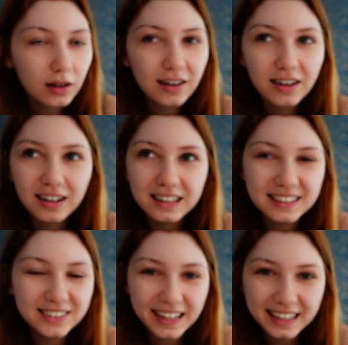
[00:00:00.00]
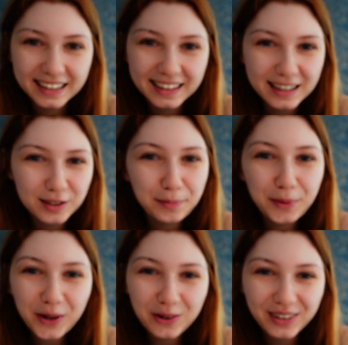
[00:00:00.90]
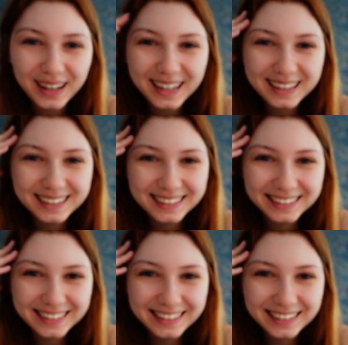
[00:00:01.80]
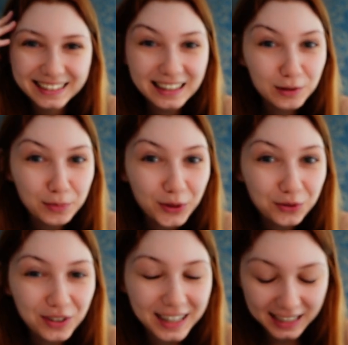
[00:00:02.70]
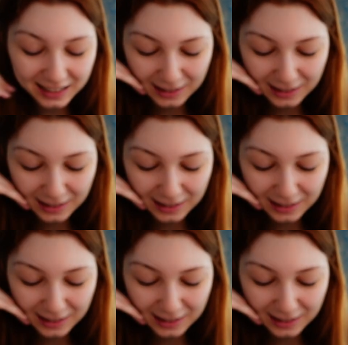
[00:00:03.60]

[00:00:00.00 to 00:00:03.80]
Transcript: Ah, oh, it's raining. That's perfect. That's perfect.